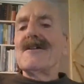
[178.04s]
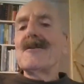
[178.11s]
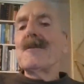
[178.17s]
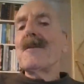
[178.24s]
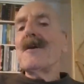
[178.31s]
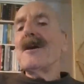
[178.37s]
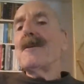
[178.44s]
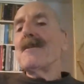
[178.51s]
The
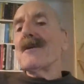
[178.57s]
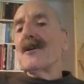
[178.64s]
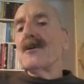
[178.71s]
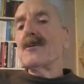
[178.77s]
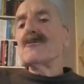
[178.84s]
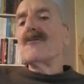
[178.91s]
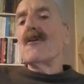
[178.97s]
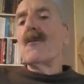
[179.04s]
people,
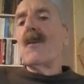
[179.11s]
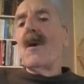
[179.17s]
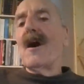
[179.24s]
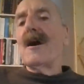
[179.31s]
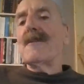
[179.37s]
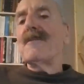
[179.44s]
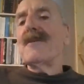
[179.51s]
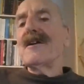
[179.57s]
who were all
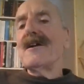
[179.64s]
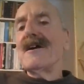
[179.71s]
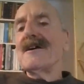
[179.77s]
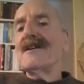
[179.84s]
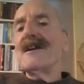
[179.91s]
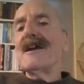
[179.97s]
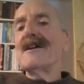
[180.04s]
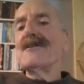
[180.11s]
white,
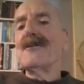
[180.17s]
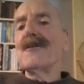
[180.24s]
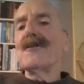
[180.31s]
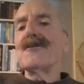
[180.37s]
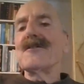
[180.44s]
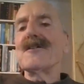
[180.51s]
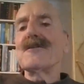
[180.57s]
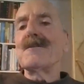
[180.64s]
politely
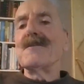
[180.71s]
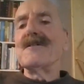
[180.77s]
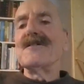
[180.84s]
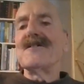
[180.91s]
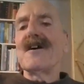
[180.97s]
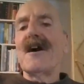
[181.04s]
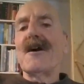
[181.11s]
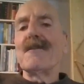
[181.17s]
ignored this
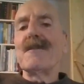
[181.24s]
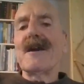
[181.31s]
bizarre